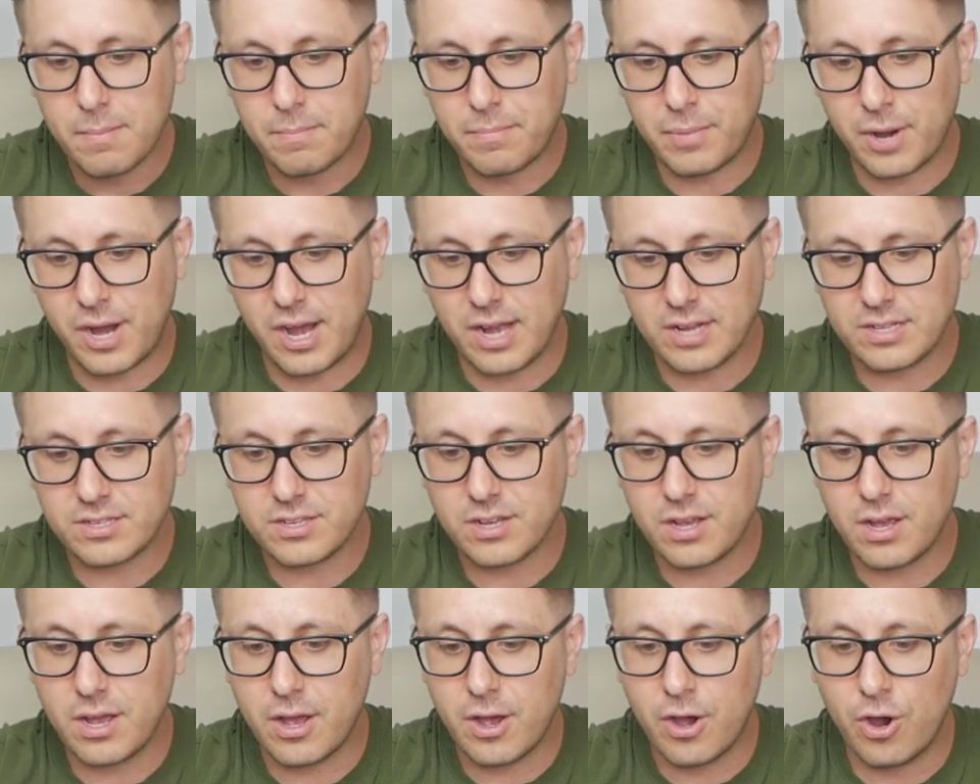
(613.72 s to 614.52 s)
But
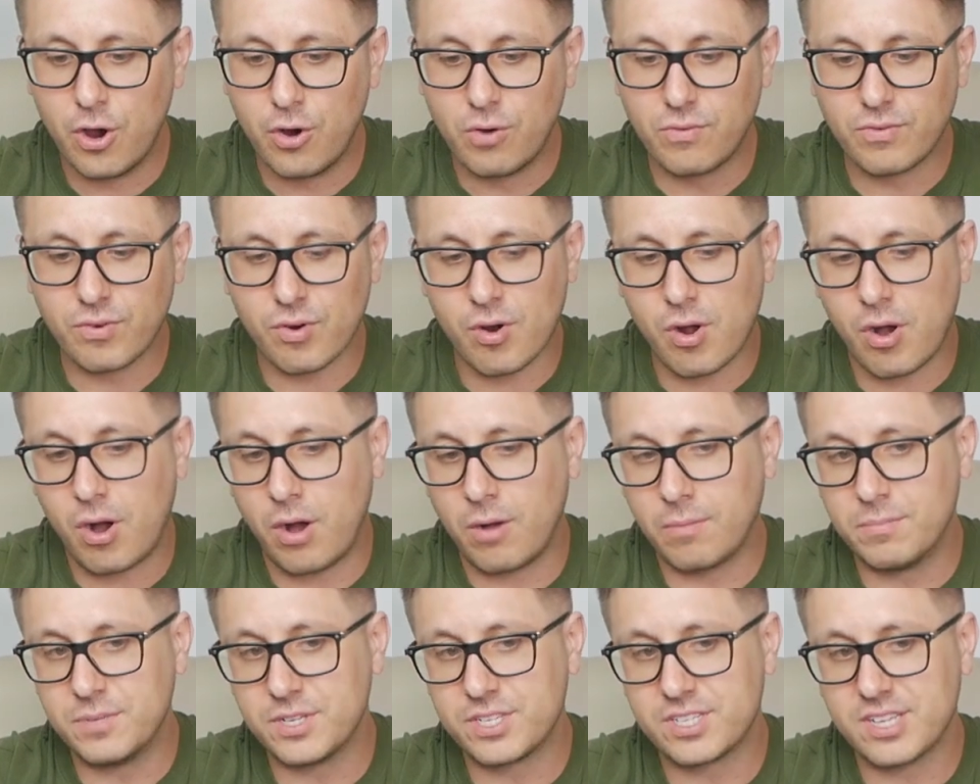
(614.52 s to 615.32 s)

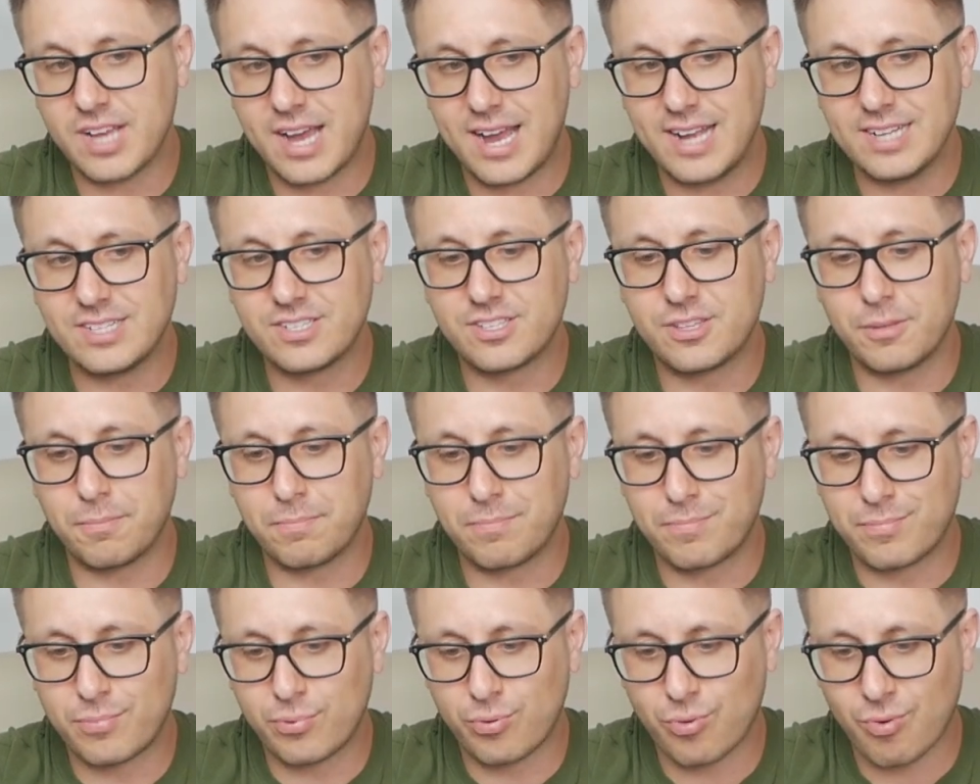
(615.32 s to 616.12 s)
overall, besides the
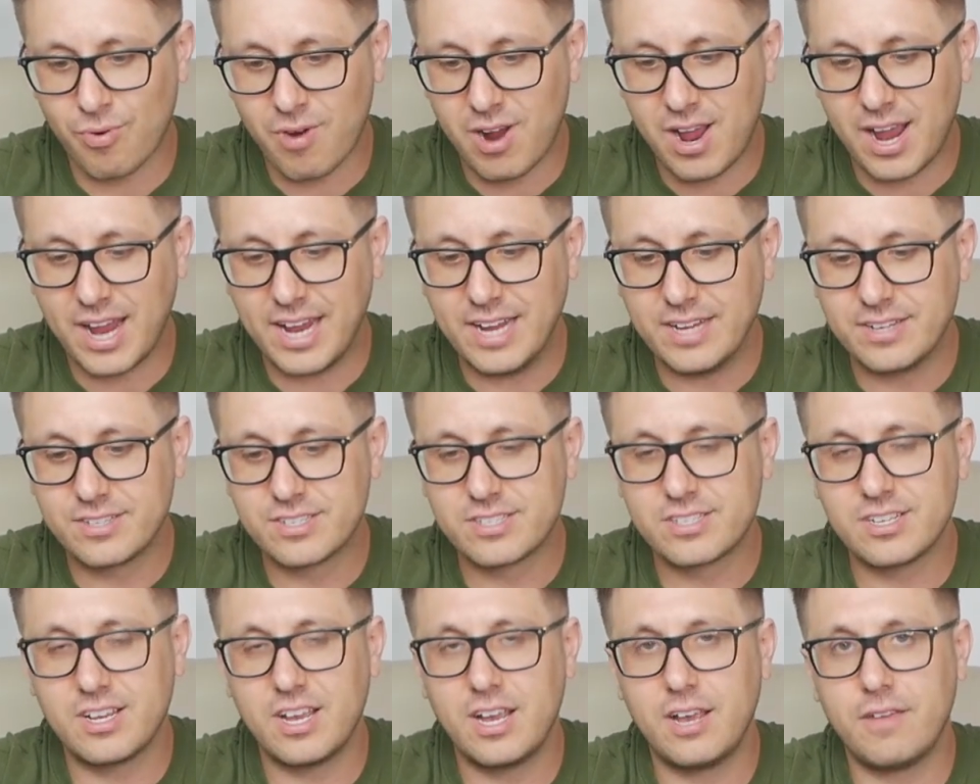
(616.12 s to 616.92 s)

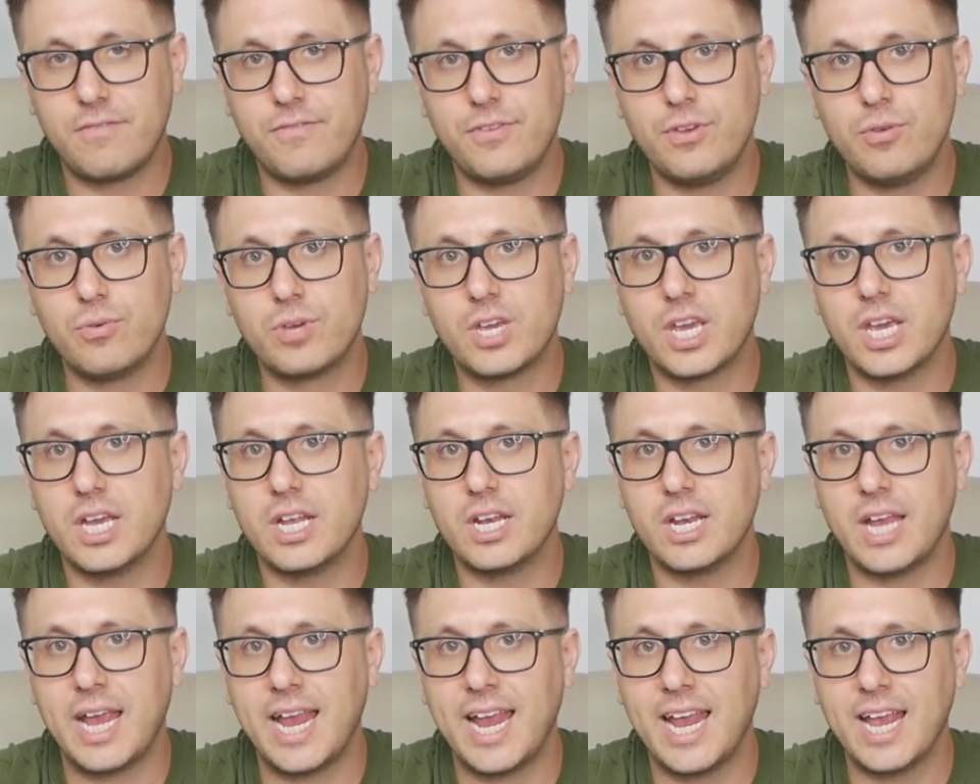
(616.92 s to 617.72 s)
price, if you
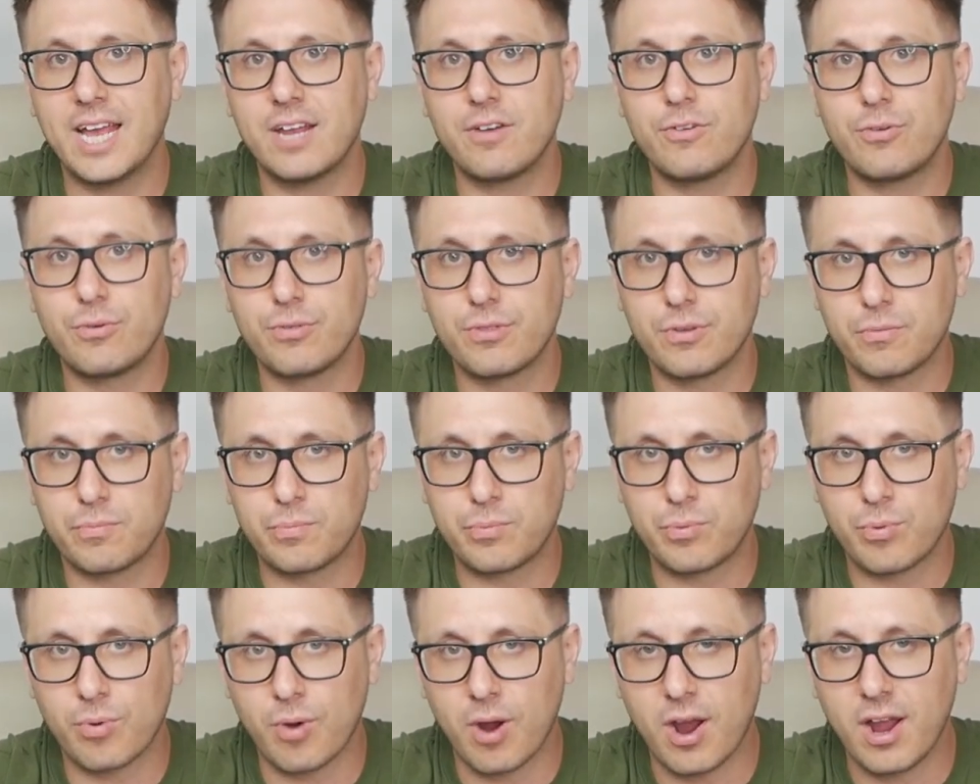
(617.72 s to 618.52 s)
can handle the
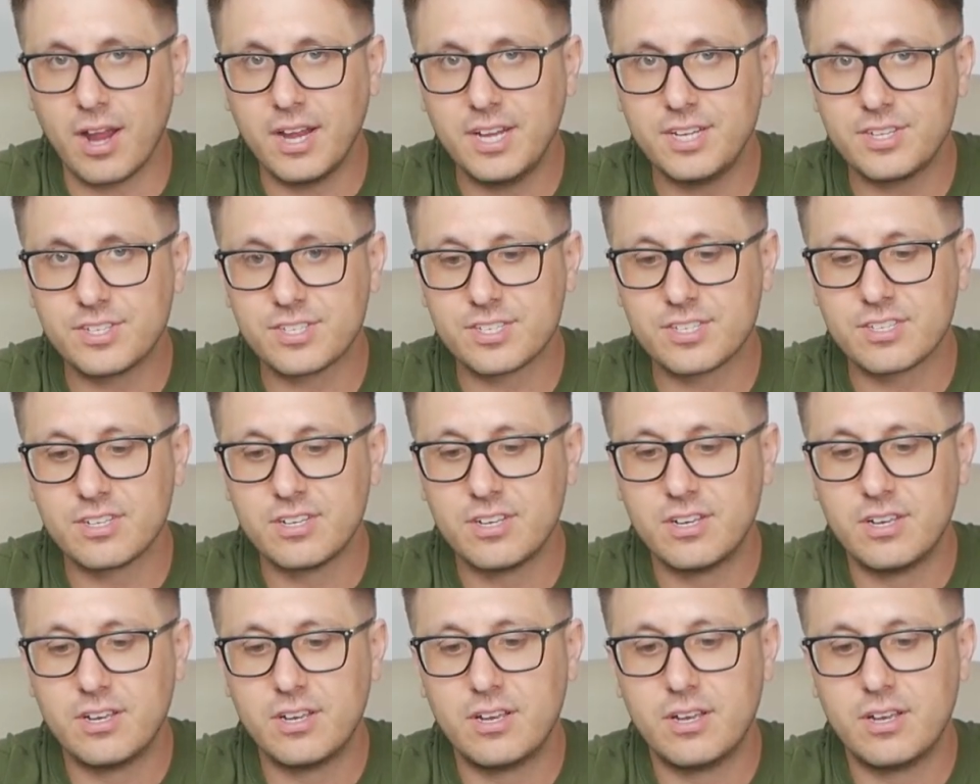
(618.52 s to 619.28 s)
price,